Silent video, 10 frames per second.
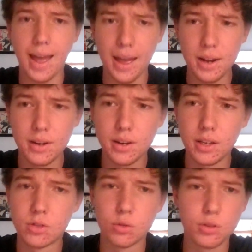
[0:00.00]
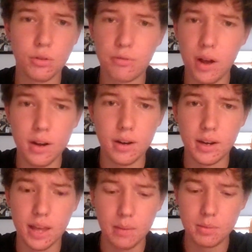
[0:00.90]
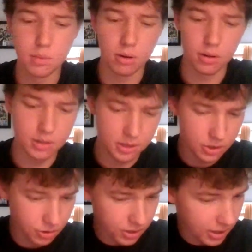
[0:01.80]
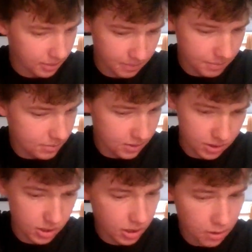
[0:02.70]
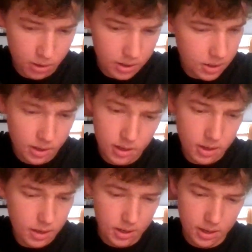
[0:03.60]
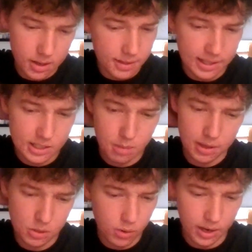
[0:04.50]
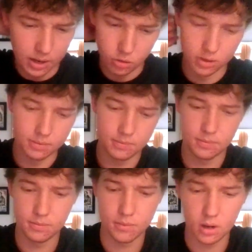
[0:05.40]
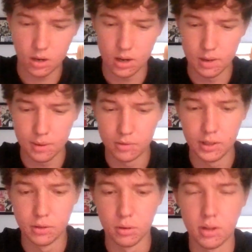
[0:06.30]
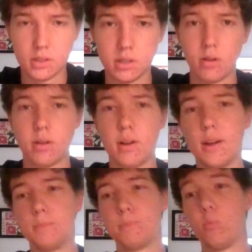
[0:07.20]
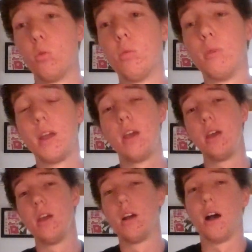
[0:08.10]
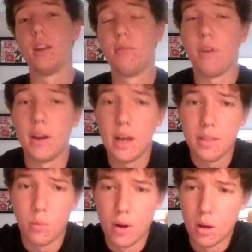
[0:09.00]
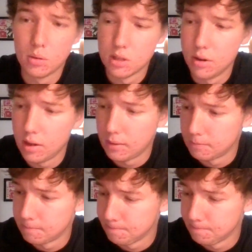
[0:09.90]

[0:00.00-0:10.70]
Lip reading: and it's also fun. It keeps the process interesting. So that's the best way to do it. I really do think so. Well, I did find out that when I was learning